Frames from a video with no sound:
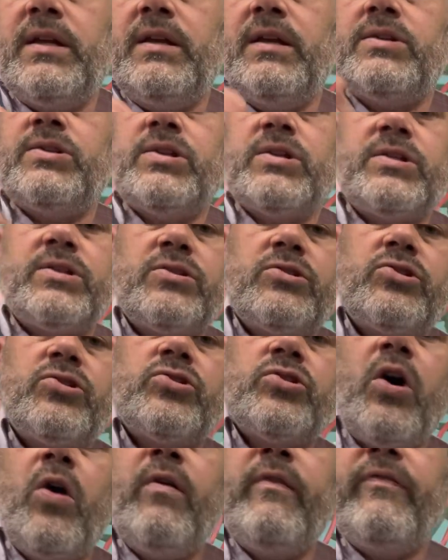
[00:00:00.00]
It's just
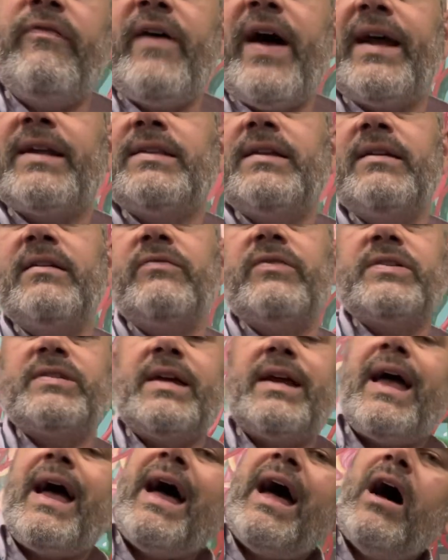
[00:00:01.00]
so effective. It's
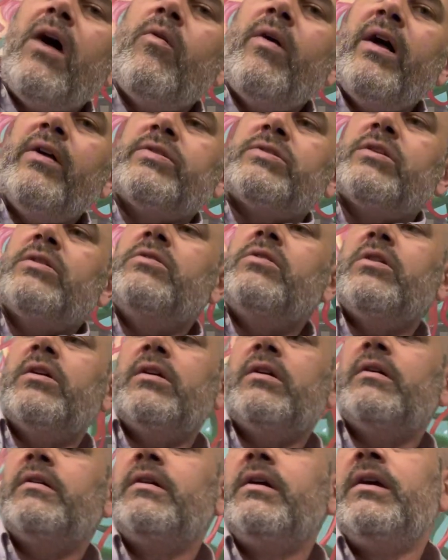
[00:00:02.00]
like, how else are you going
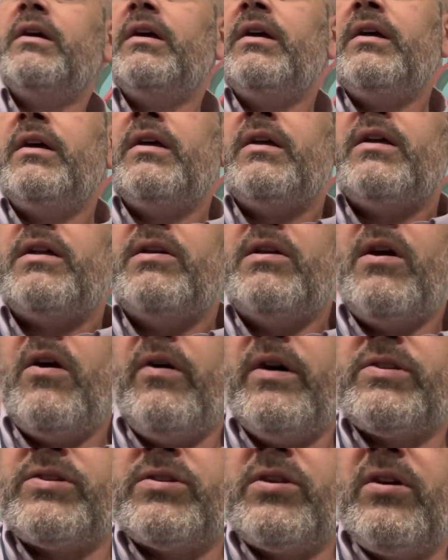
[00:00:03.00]
to,
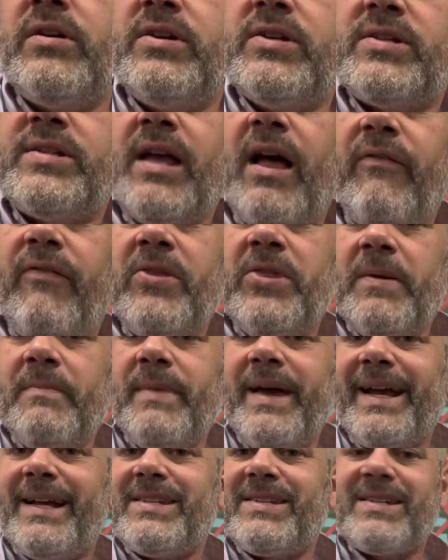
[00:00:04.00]
assert yourself in the
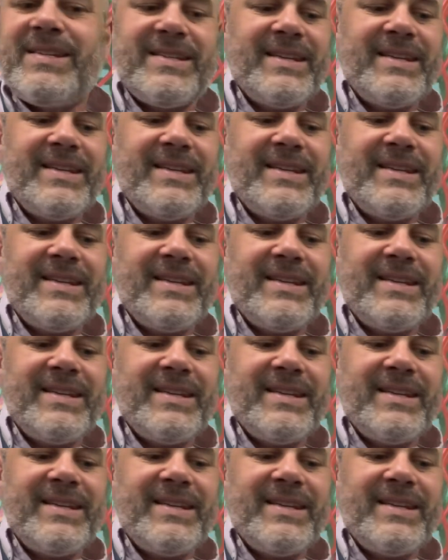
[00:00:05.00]
mix?